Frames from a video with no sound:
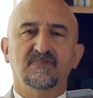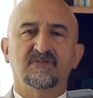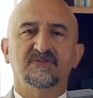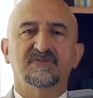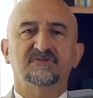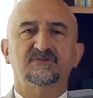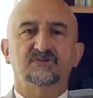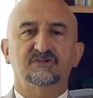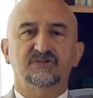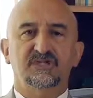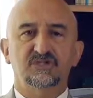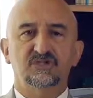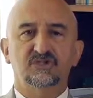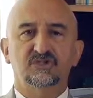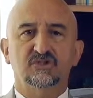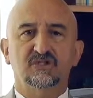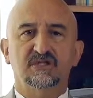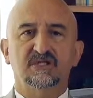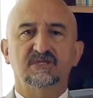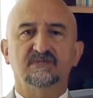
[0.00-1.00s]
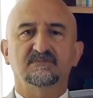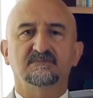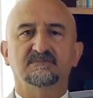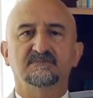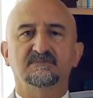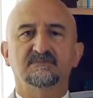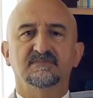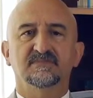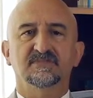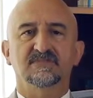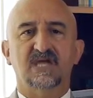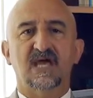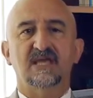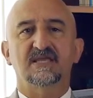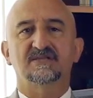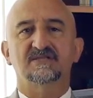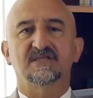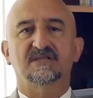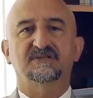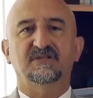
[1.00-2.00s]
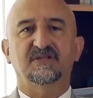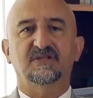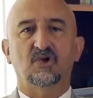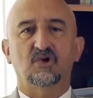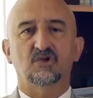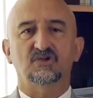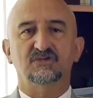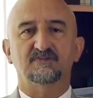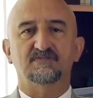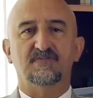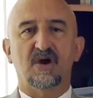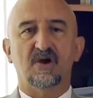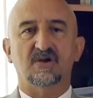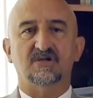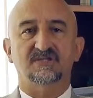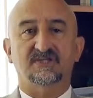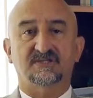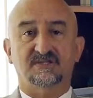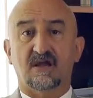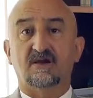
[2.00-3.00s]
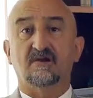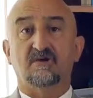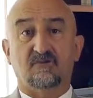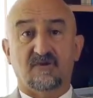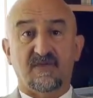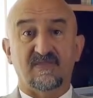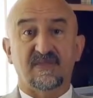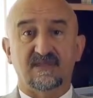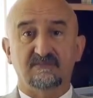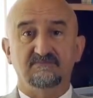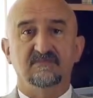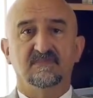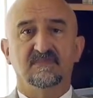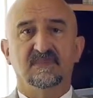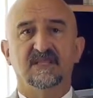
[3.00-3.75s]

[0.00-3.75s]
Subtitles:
the traditional science and technology parks that are already